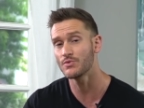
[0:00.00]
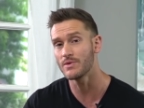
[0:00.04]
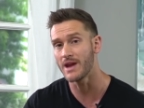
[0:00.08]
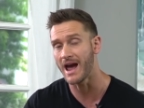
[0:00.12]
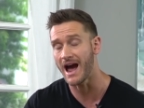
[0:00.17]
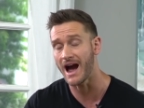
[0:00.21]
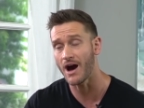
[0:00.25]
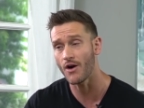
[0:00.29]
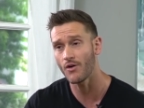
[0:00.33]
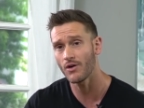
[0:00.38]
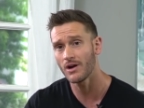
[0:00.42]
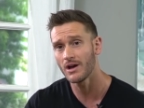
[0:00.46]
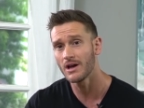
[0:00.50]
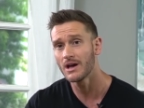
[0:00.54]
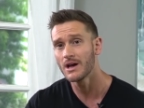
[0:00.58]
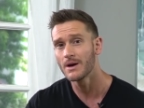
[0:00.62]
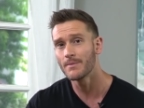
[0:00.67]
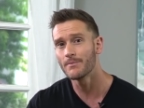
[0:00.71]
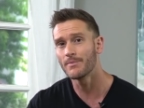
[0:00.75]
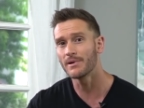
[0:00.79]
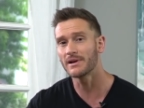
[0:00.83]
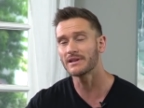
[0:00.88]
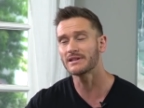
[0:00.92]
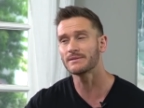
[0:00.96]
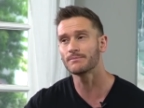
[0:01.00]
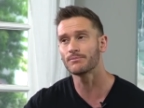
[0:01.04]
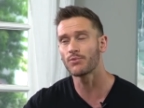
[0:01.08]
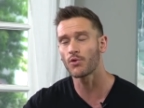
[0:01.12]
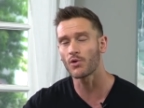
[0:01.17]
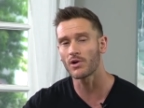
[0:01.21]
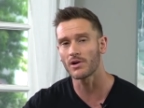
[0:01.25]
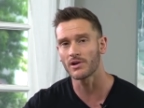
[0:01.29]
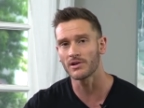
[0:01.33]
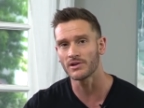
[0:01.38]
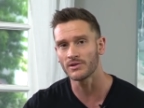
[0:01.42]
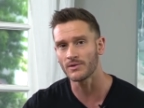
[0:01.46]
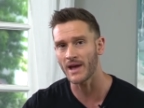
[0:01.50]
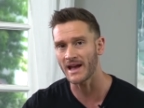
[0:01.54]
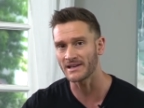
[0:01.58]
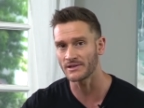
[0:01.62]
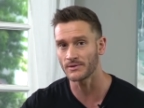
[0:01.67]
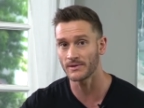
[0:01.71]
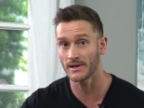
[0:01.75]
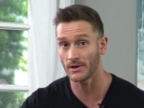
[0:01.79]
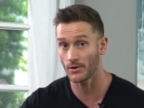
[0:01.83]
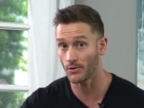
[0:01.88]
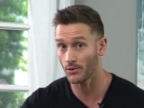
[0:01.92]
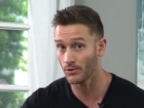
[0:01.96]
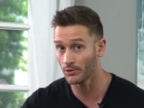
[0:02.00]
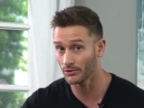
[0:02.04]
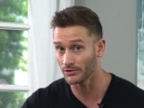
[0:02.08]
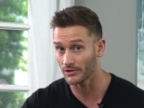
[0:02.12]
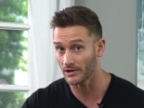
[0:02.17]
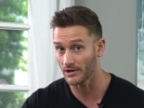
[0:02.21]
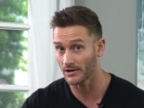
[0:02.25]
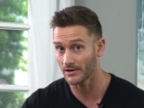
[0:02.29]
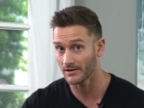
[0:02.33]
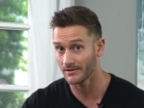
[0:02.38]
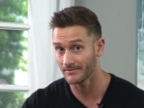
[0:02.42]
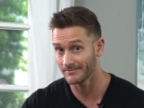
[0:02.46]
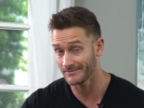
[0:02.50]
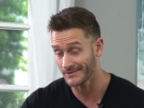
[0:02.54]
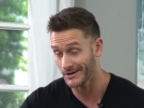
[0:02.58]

now, but it's important as you get older.